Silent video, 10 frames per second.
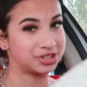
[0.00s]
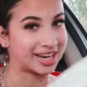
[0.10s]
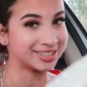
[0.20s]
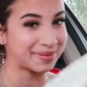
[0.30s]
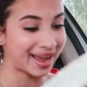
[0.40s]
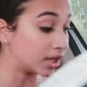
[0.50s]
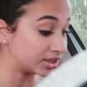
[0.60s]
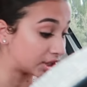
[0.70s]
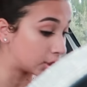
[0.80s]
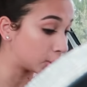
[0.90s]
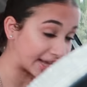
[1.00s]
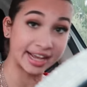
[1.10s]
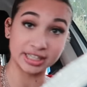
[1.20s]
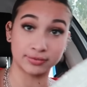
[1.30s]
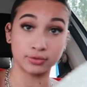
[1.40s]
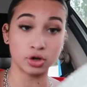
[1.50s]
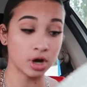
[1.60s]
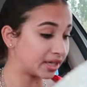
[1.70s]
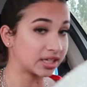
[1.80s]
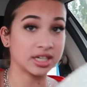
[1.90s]
trash bag until it gets full.
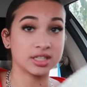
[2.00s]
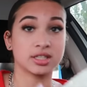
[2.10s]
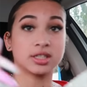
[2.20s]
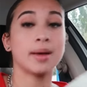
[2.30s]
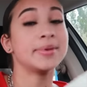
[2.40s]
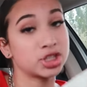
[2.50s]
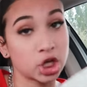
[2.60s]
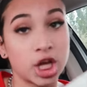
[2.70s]
Because let me show